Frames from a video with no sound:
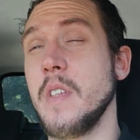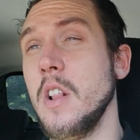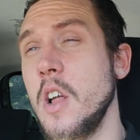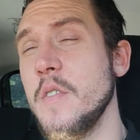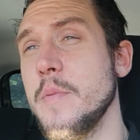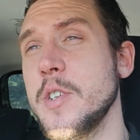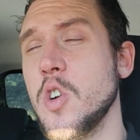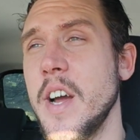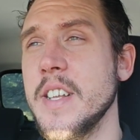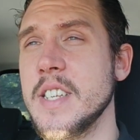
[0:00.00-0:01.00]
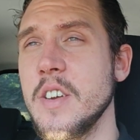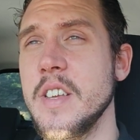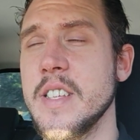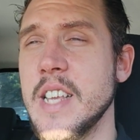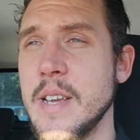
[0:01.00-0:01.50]
a lot of them are trying to sell
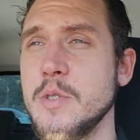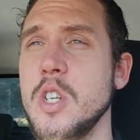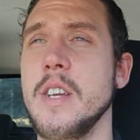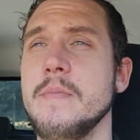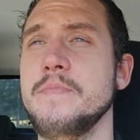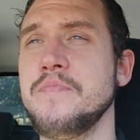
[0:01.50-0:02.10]
you the same shit.